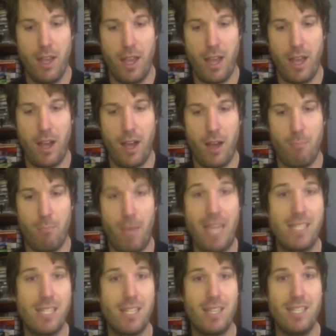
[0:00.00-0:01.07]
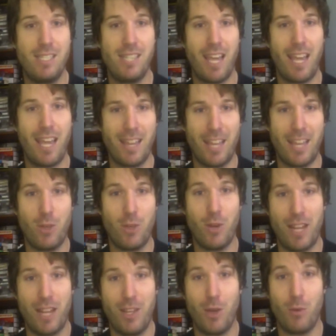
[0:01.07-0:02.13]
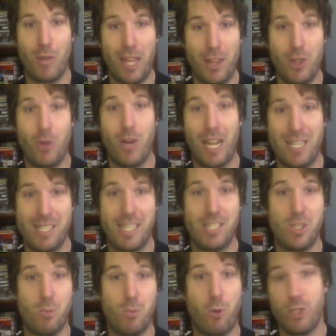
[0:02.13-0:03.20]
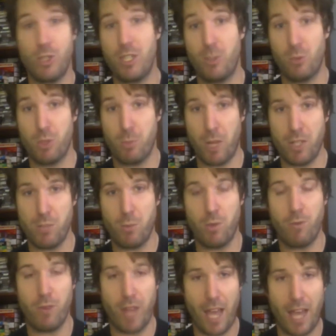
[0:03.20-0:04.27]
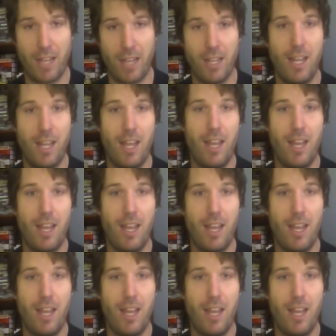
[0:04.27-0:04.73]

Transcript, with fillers: uh, basically saying that the united you know that the united states is partially responsible for that